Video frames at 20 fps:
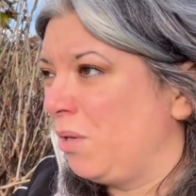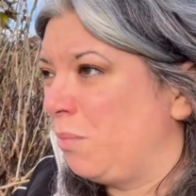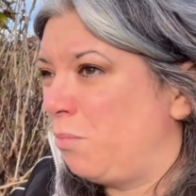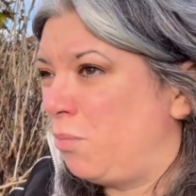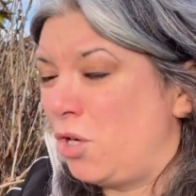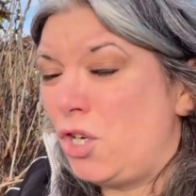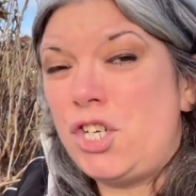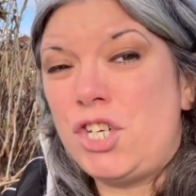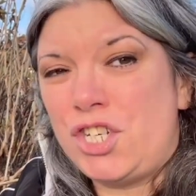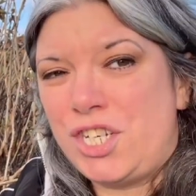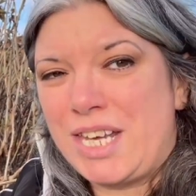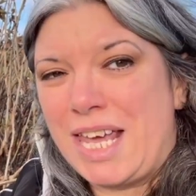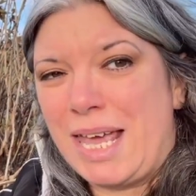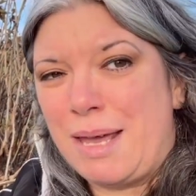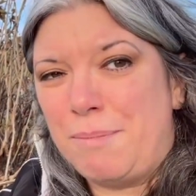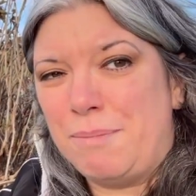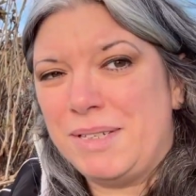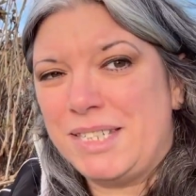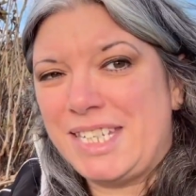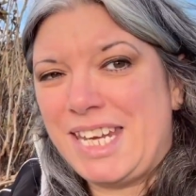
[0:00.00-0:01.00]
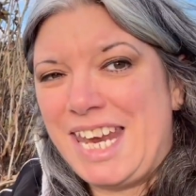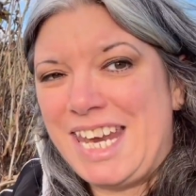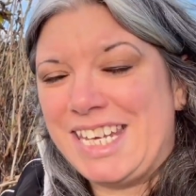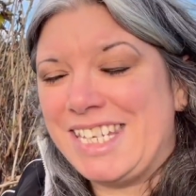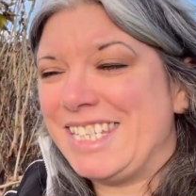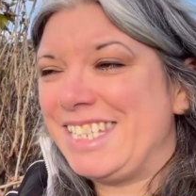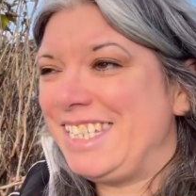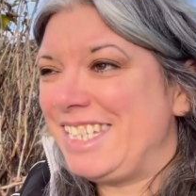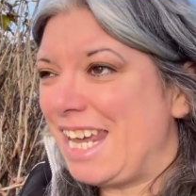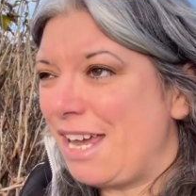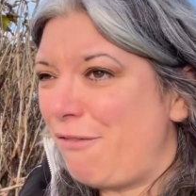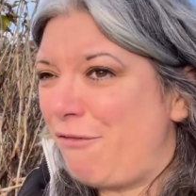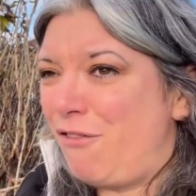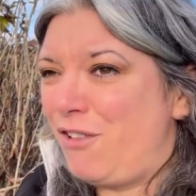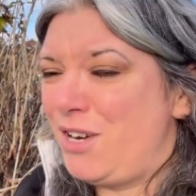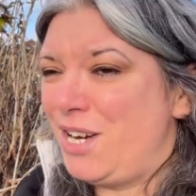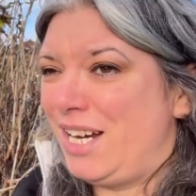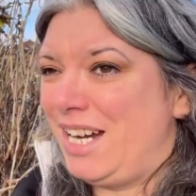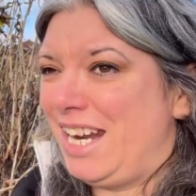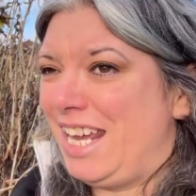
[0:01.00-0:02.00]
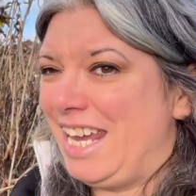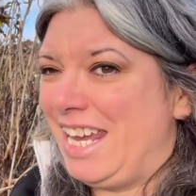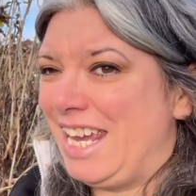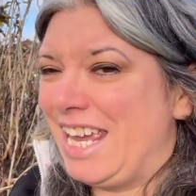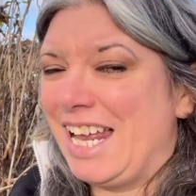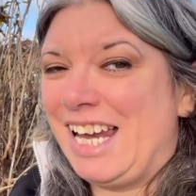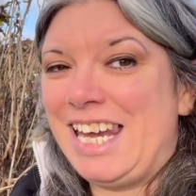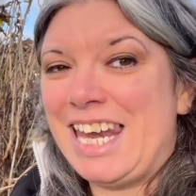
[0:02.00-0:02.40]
bush stems, is definitely